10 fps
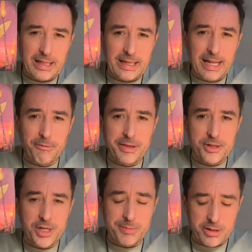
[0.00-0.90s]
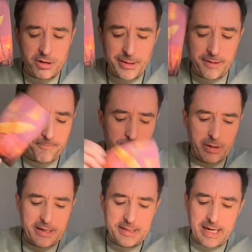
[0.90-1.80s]
allowing the ships to come in.
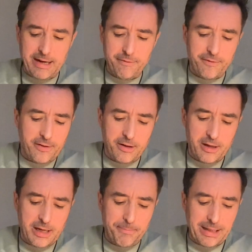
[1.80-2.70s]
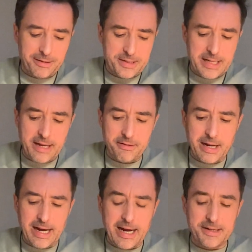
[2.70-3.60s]
We need to have a balanced head and
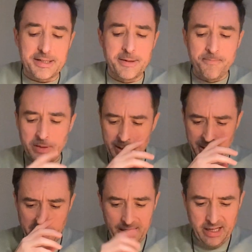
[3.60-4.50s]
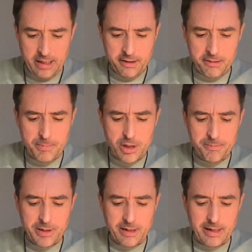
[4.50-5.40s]
heart. And at the
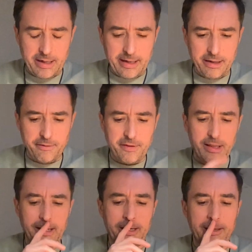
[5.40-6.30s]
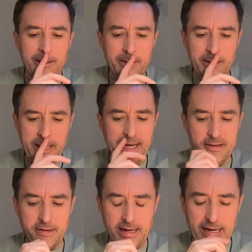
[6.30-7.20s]
moment, I kind of feel like your
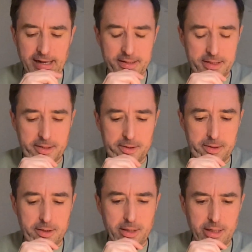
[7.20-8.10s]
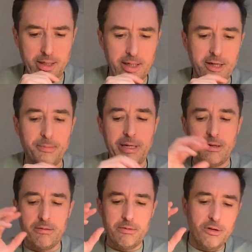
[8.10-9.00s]
head and heart are a little
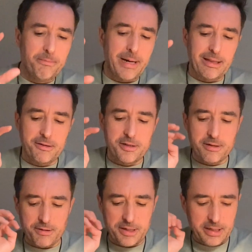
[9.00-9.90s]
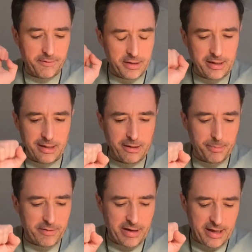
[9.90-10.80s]
bit unbalanced because it's giving you a little
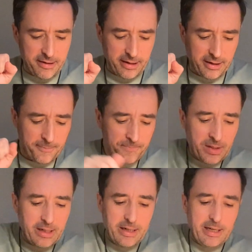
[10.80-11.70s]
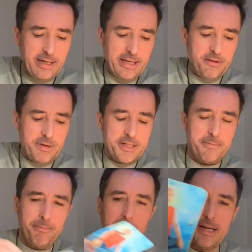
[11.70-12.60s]
bit of a headache. In the
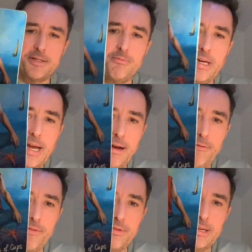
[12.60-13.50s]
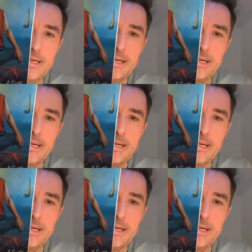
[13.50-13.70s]
recent past, we have the